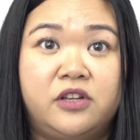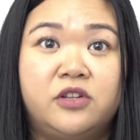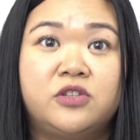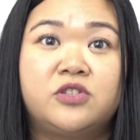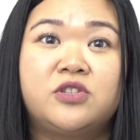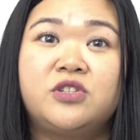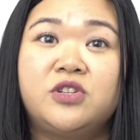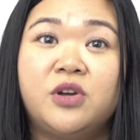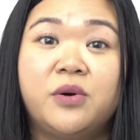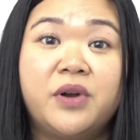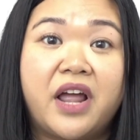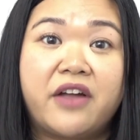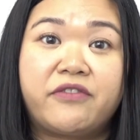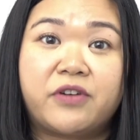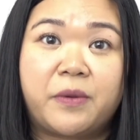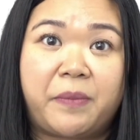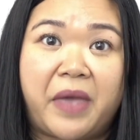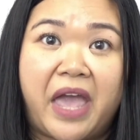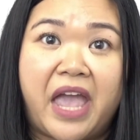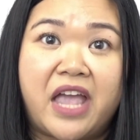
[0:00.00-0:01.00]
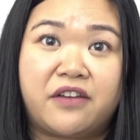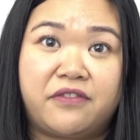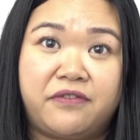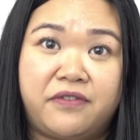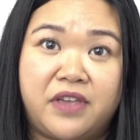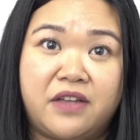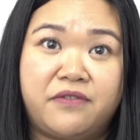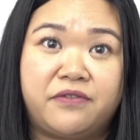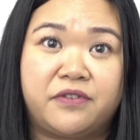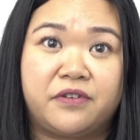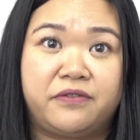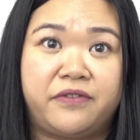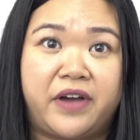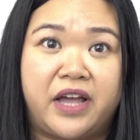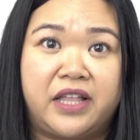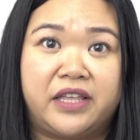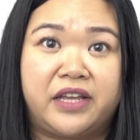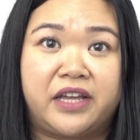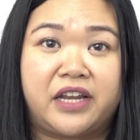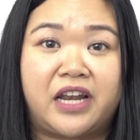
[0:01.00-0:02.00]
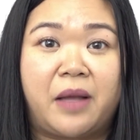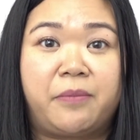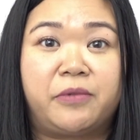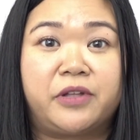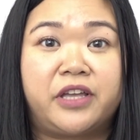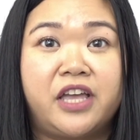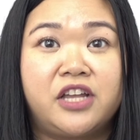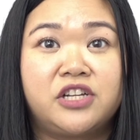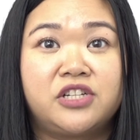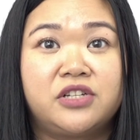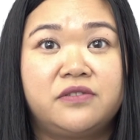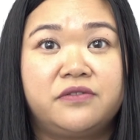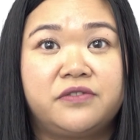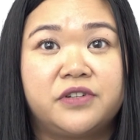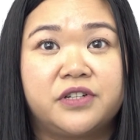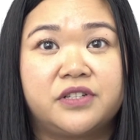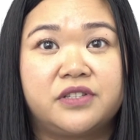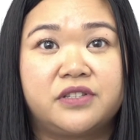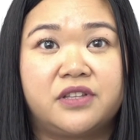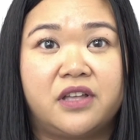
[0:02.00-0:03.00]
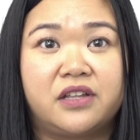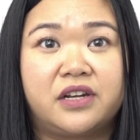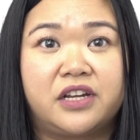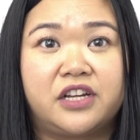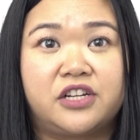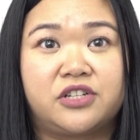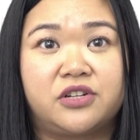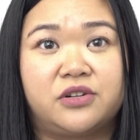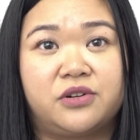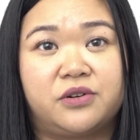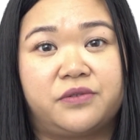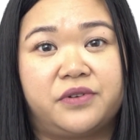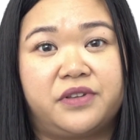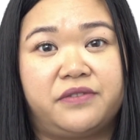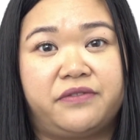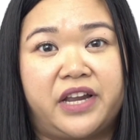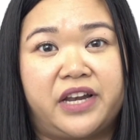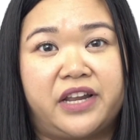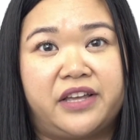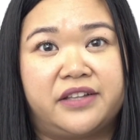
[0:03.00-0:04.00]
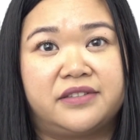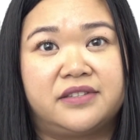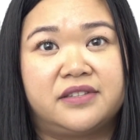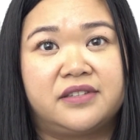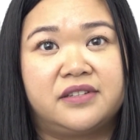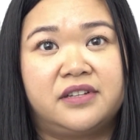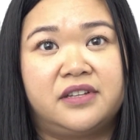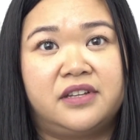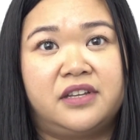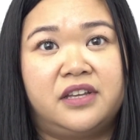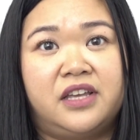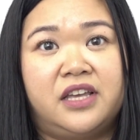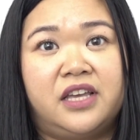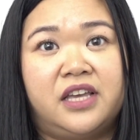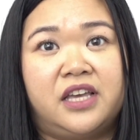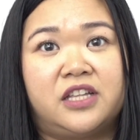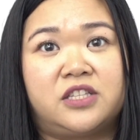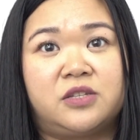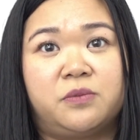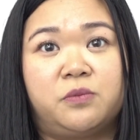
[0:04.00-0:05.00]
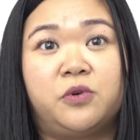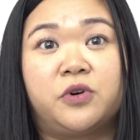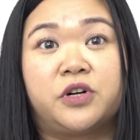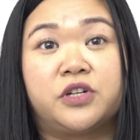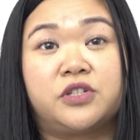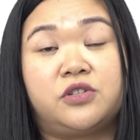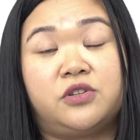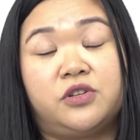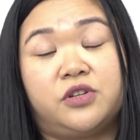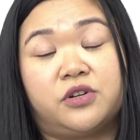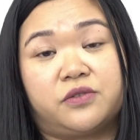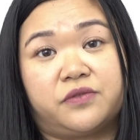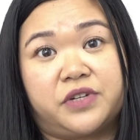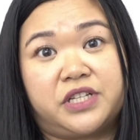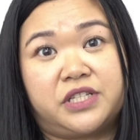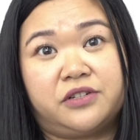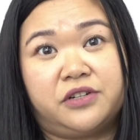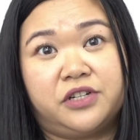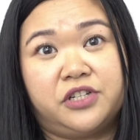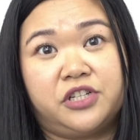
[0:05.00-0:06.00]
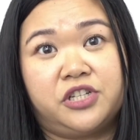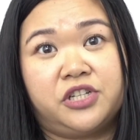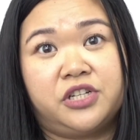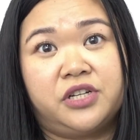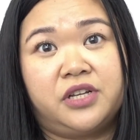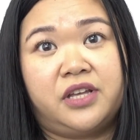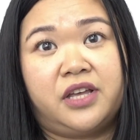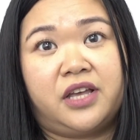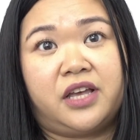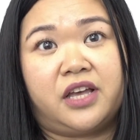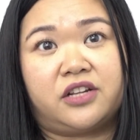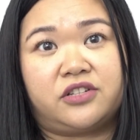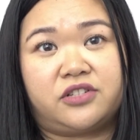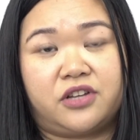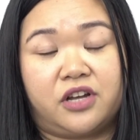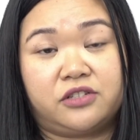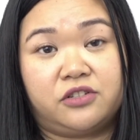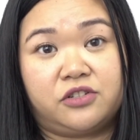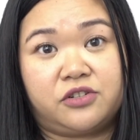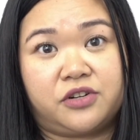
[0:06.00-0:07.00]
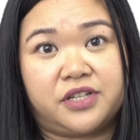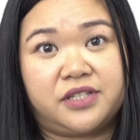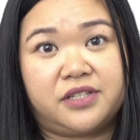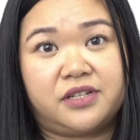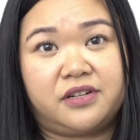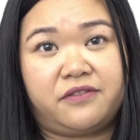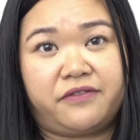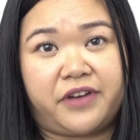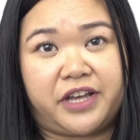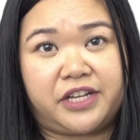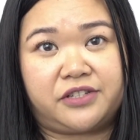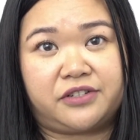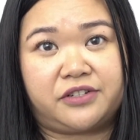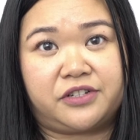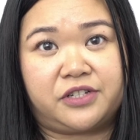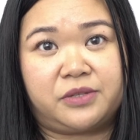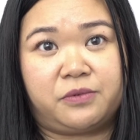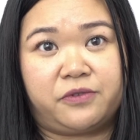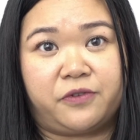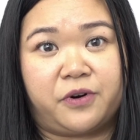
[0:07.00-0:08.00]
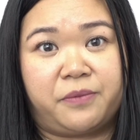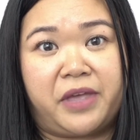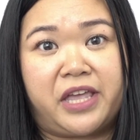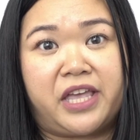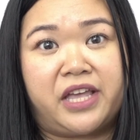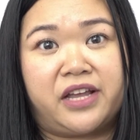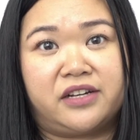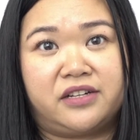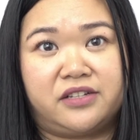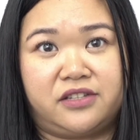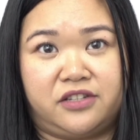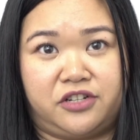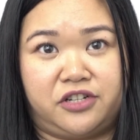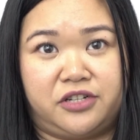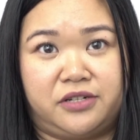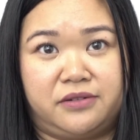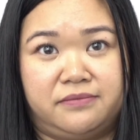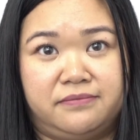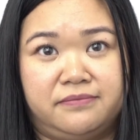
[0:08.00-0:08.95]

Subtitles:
So don't ever pay a fee for filing an application for consolidation or refinance. It's important to do your research and talk to trusted advisors before making a decision.